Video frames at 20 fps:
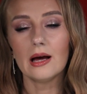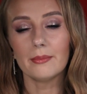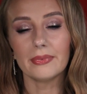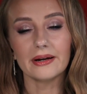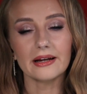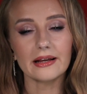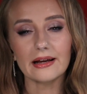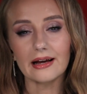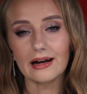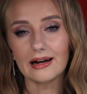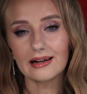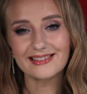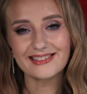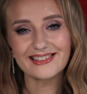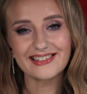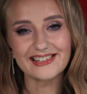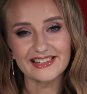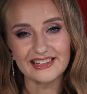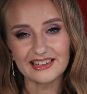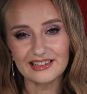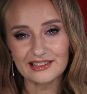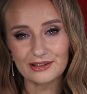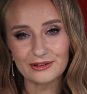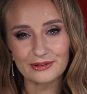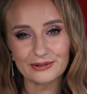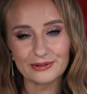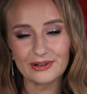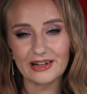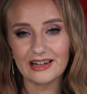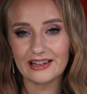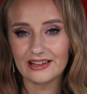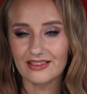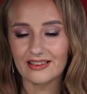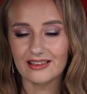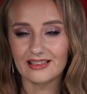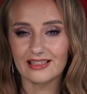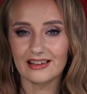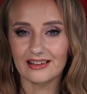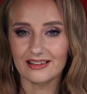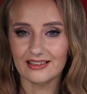but I can't tell you
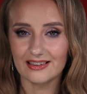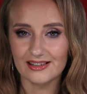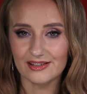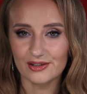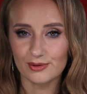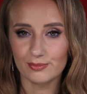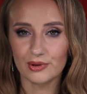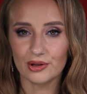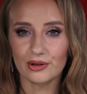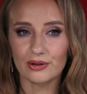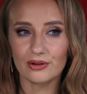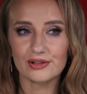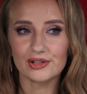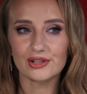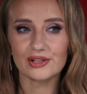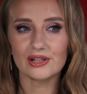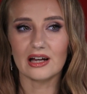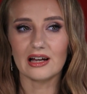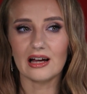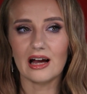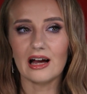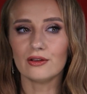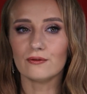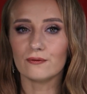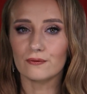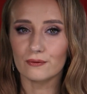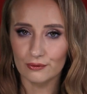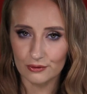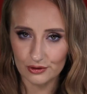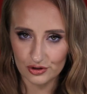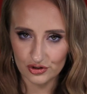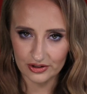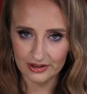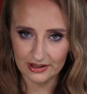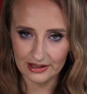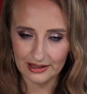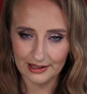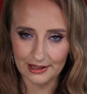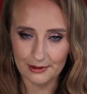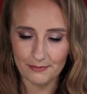anything like this because
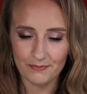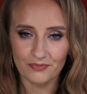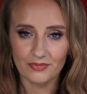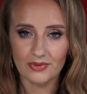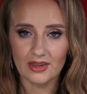unfortunately